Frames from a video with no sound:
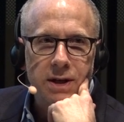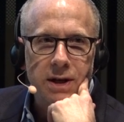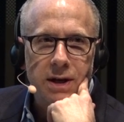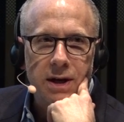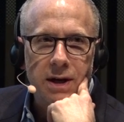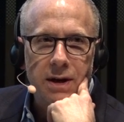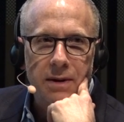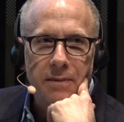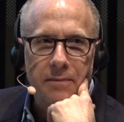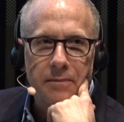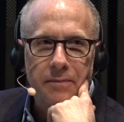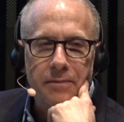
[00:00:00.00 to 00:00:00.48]

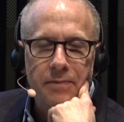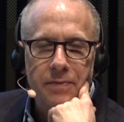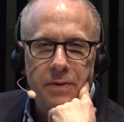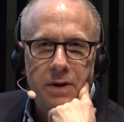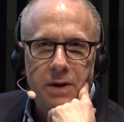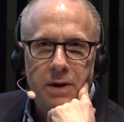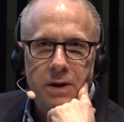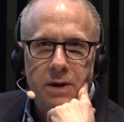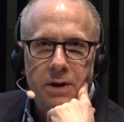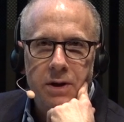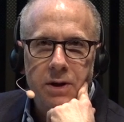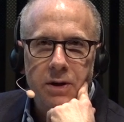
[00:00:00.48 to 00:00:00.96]
Um,
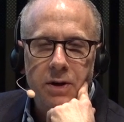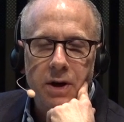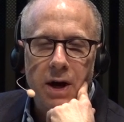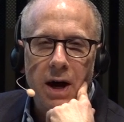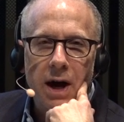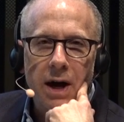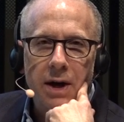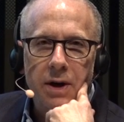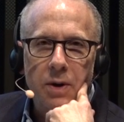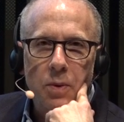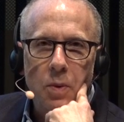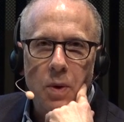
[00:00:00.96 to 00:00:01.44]
you
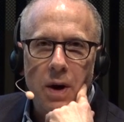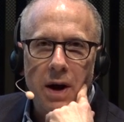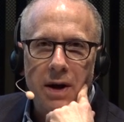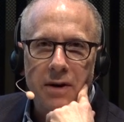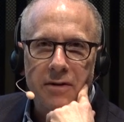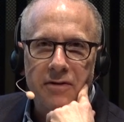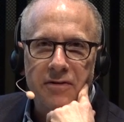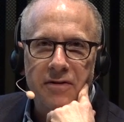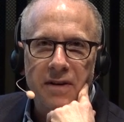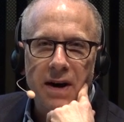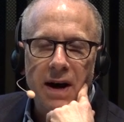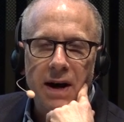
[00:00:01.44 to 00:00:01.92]
kind of want
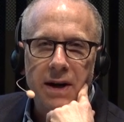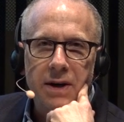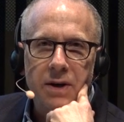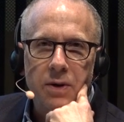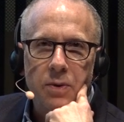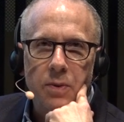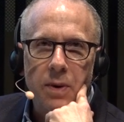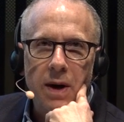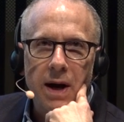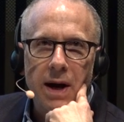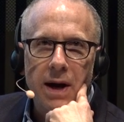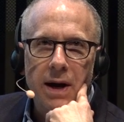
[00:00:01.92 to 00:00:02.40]
to find
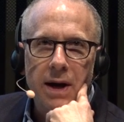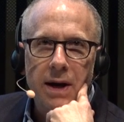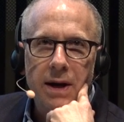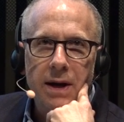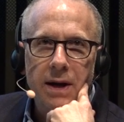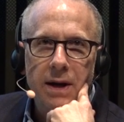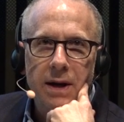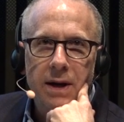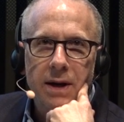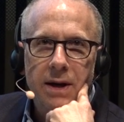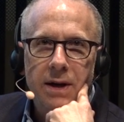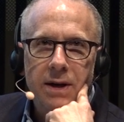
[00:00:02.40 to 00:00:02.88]
a
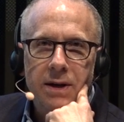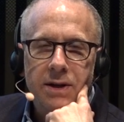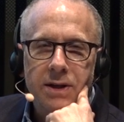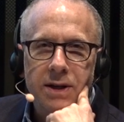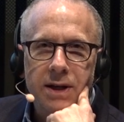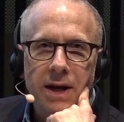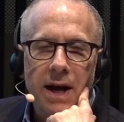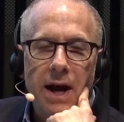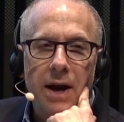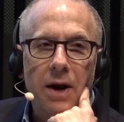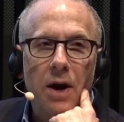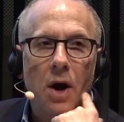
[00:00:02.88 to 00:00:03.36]
way
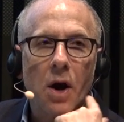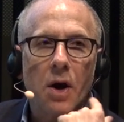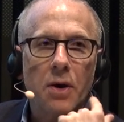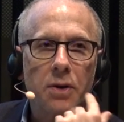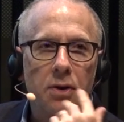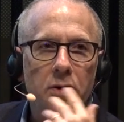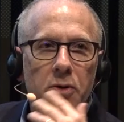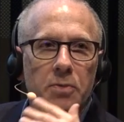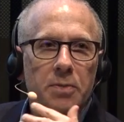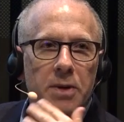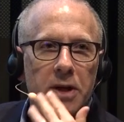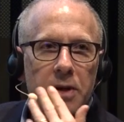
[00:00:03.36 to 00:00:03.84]
to get
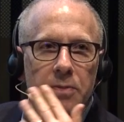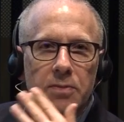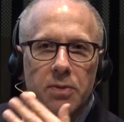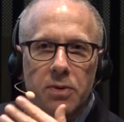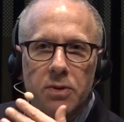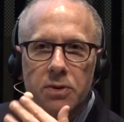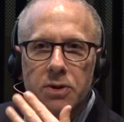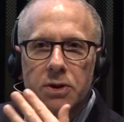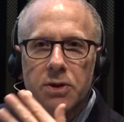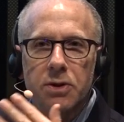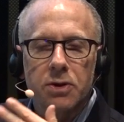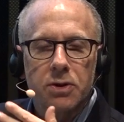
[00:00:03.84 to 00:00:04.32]
other
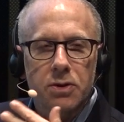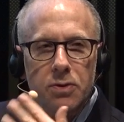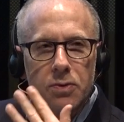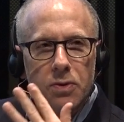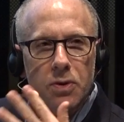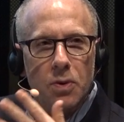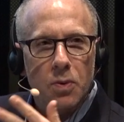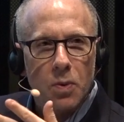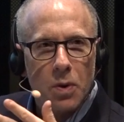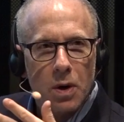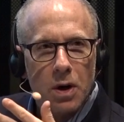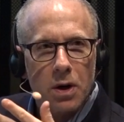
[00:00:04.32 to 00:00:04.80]
people to do
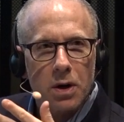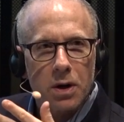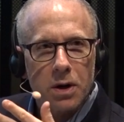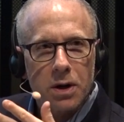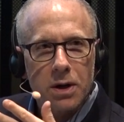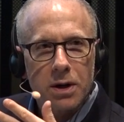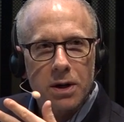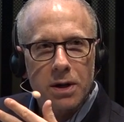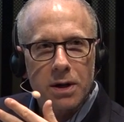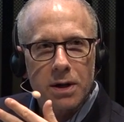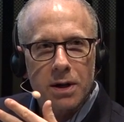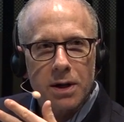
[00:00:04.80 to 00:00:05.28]
the
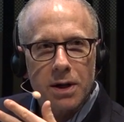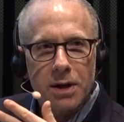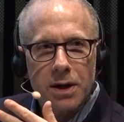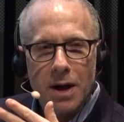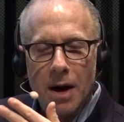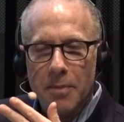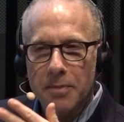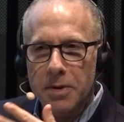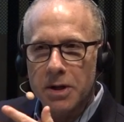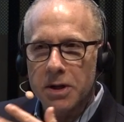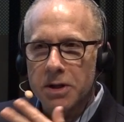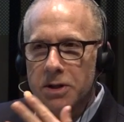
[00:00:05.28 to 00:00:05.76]
work,
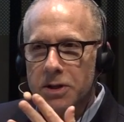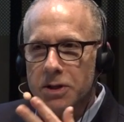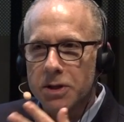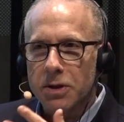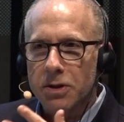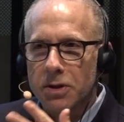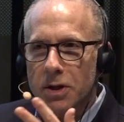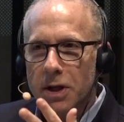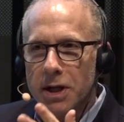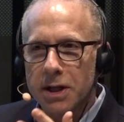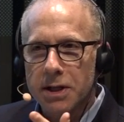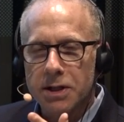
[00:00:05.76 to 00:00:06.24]
not because
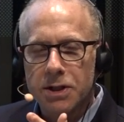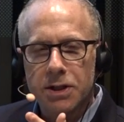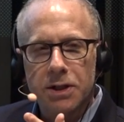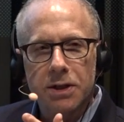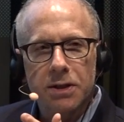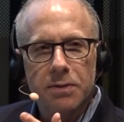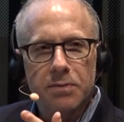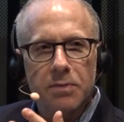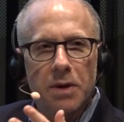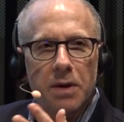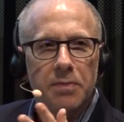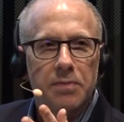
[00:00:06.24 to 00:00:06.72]
you're
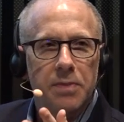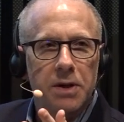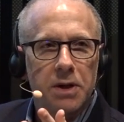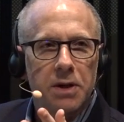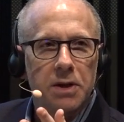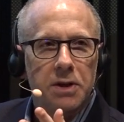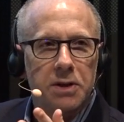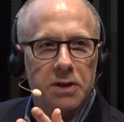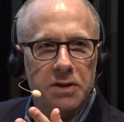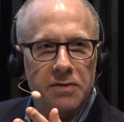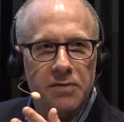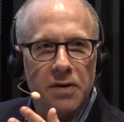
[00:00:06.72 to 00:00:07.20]
lazy, but
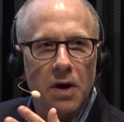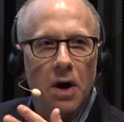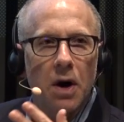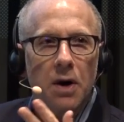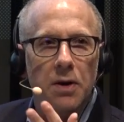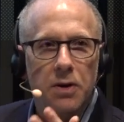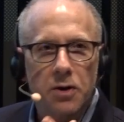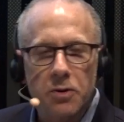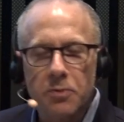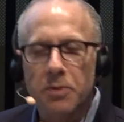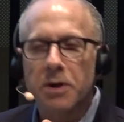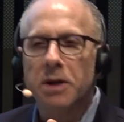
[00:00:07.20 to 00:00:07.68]
because if
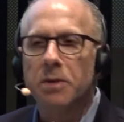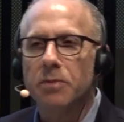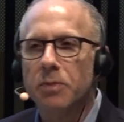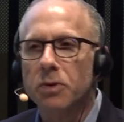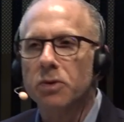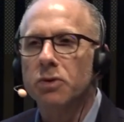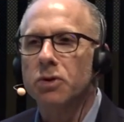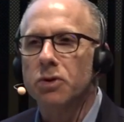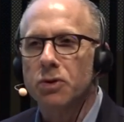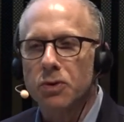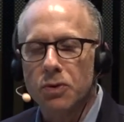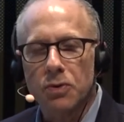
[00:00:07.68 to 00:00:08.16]
other
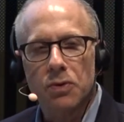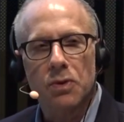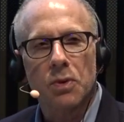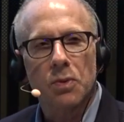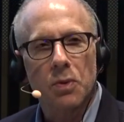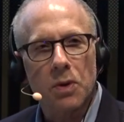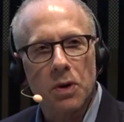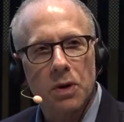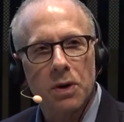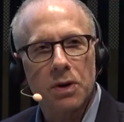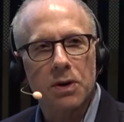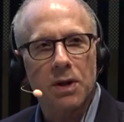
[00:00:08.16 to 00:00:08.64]
people do the
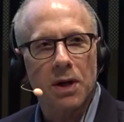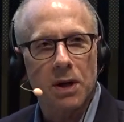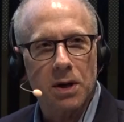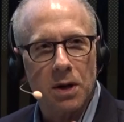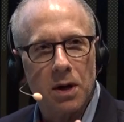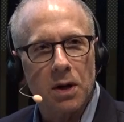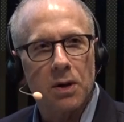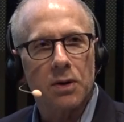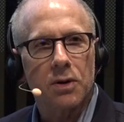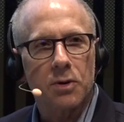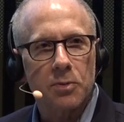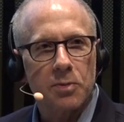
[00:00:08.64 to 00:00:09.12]
work, then
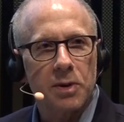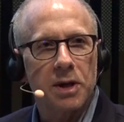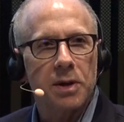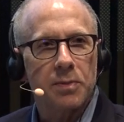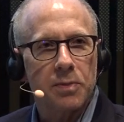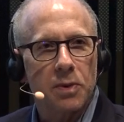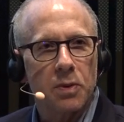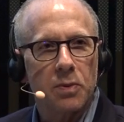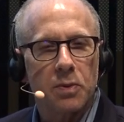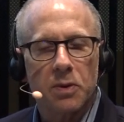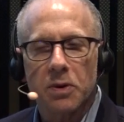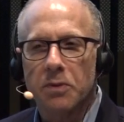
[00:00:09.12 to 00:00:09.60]
other
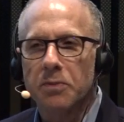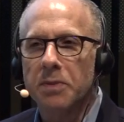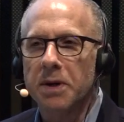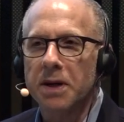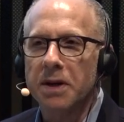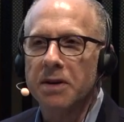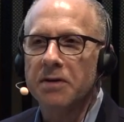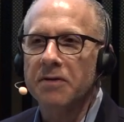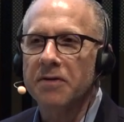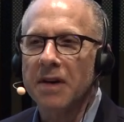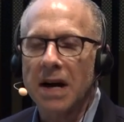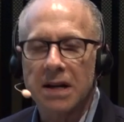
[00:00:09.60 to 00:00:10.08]
people will
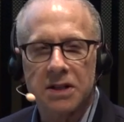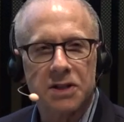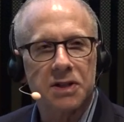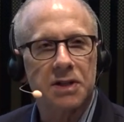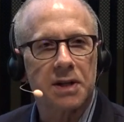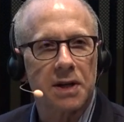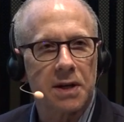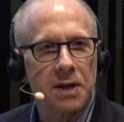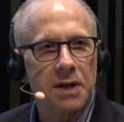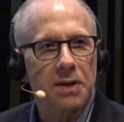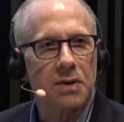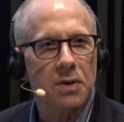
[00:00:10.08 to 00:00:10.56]
be
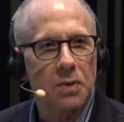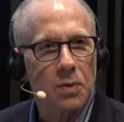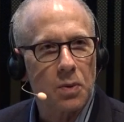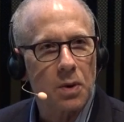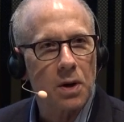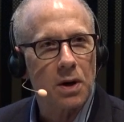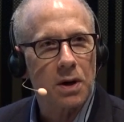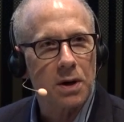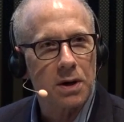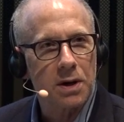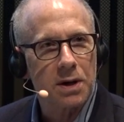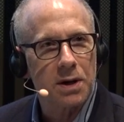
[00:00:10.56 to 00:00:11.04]
invested in the
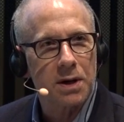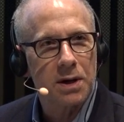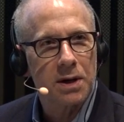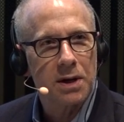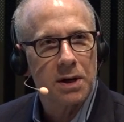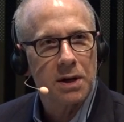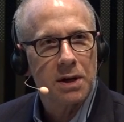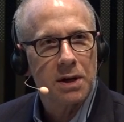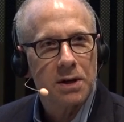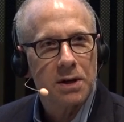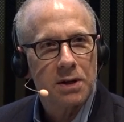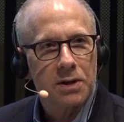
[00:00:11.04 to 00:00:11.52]
work.
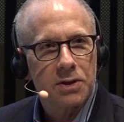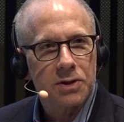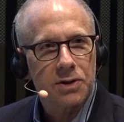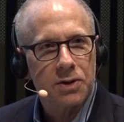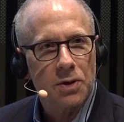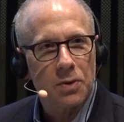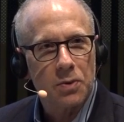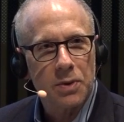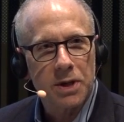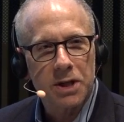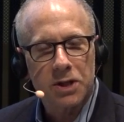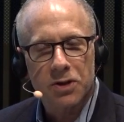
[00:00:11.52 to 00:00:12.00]

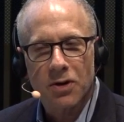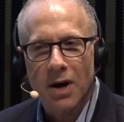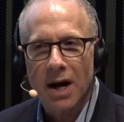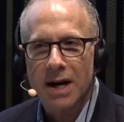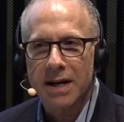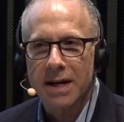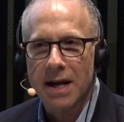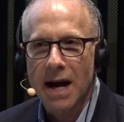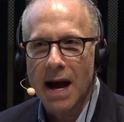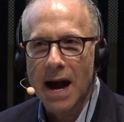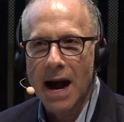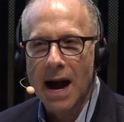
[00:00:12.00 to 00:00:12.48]
So we
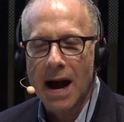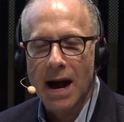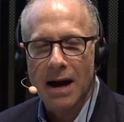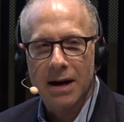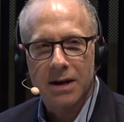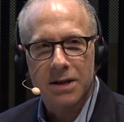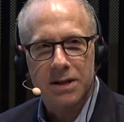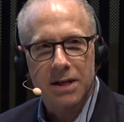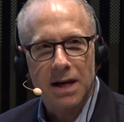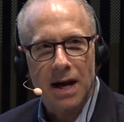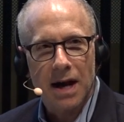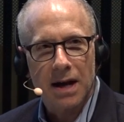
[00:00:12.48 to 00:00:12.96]
tried to
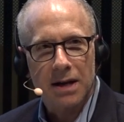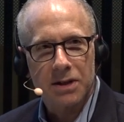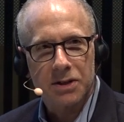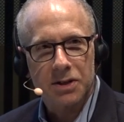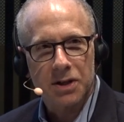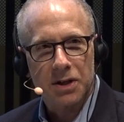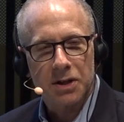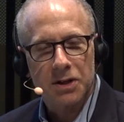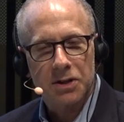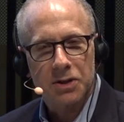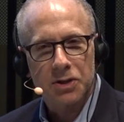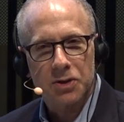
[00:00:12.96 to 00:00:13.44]
act
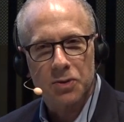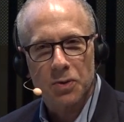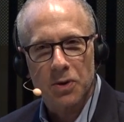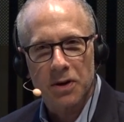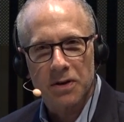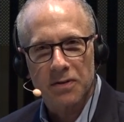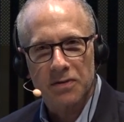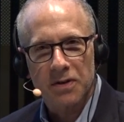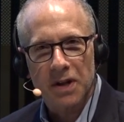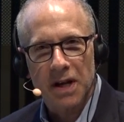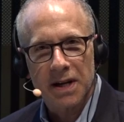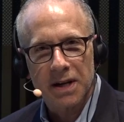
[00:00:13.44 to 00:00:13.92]
as a
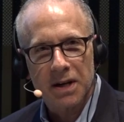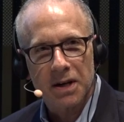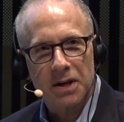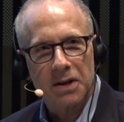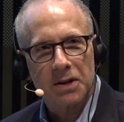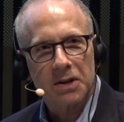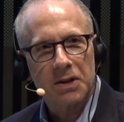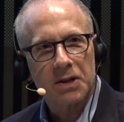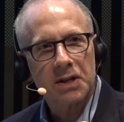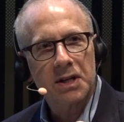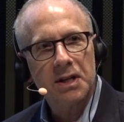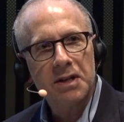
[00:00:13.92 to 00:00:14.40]
sort of like a
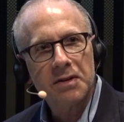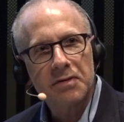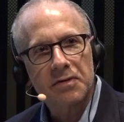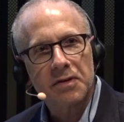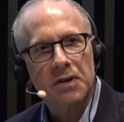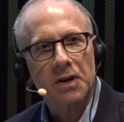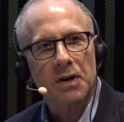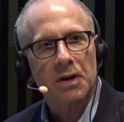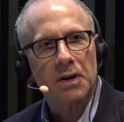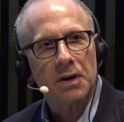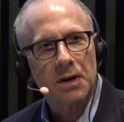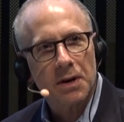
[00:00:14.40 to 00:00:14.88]

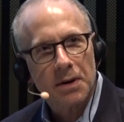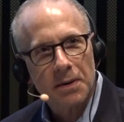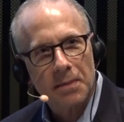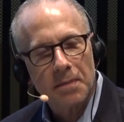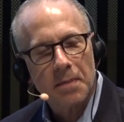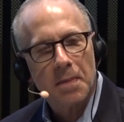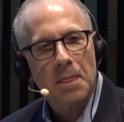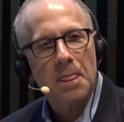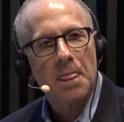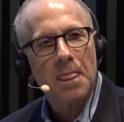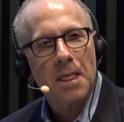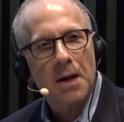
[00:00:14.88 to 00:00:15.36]
lever
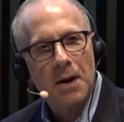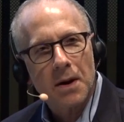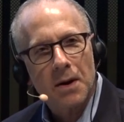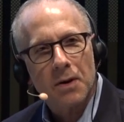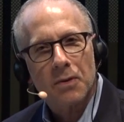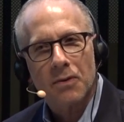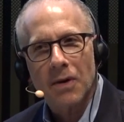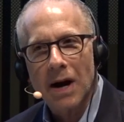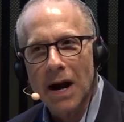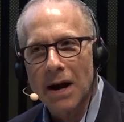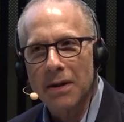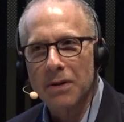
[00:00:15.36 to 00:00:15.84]

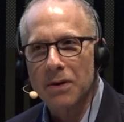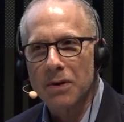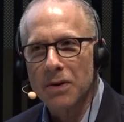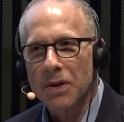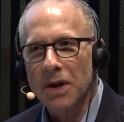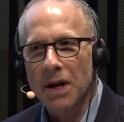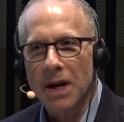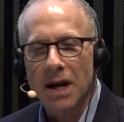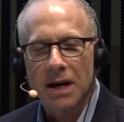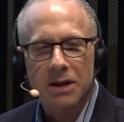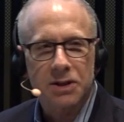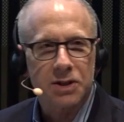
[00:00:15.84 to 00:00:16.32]
rather
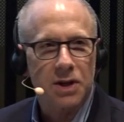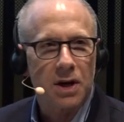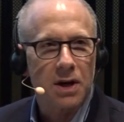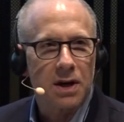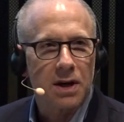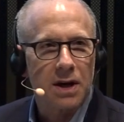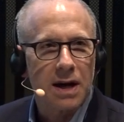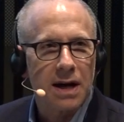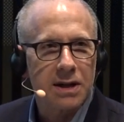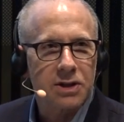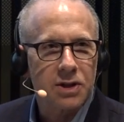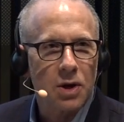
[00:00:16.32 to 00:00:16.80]
than as
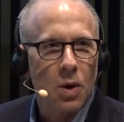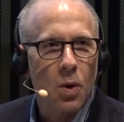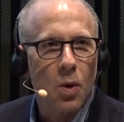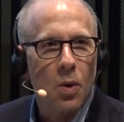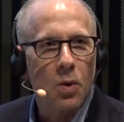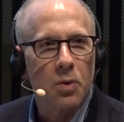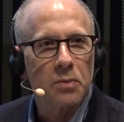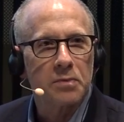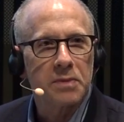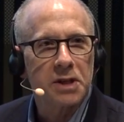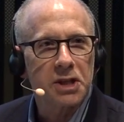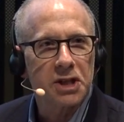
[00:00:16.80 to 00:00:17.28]
a, as a
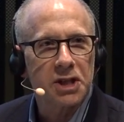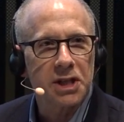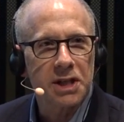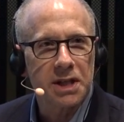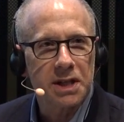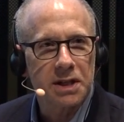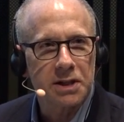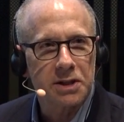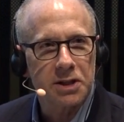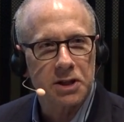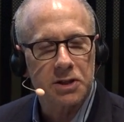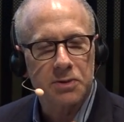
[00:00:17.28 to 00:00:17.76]
whole
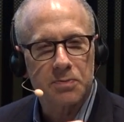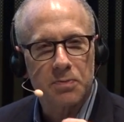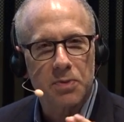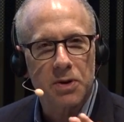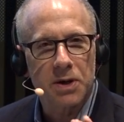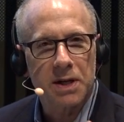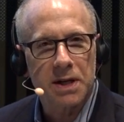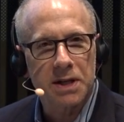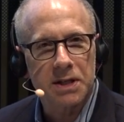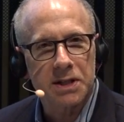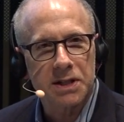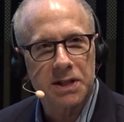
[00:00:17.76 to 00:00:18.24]
machine, just
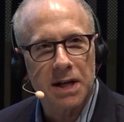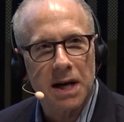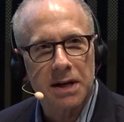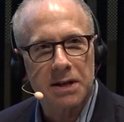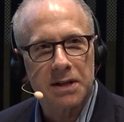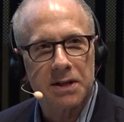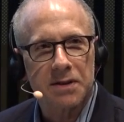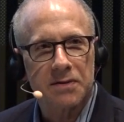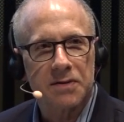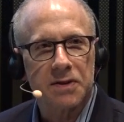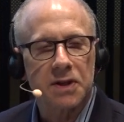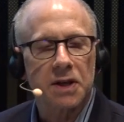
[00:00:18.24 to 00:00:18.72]
put
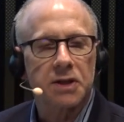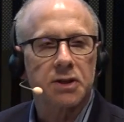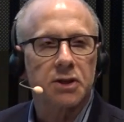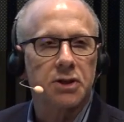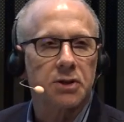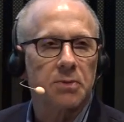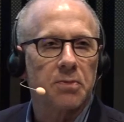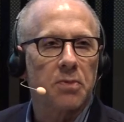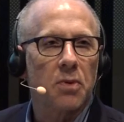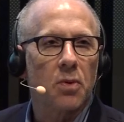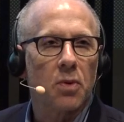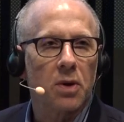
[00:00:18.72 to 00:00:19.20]
incentives and
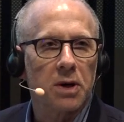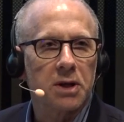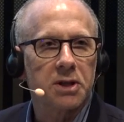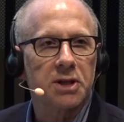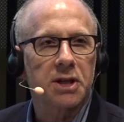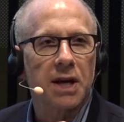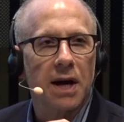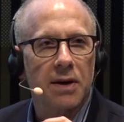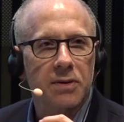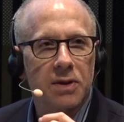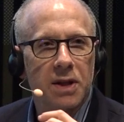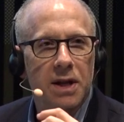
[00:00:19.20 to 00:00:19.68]

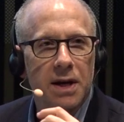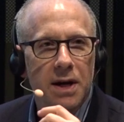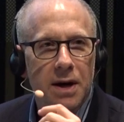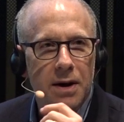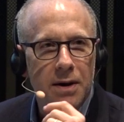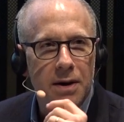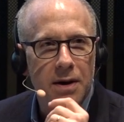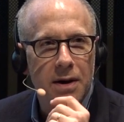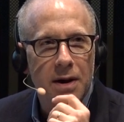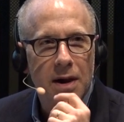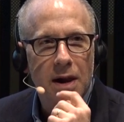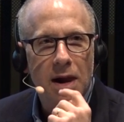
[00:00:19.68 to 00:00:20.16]
supports out
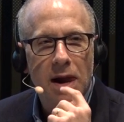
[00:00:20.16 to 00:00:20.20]
there.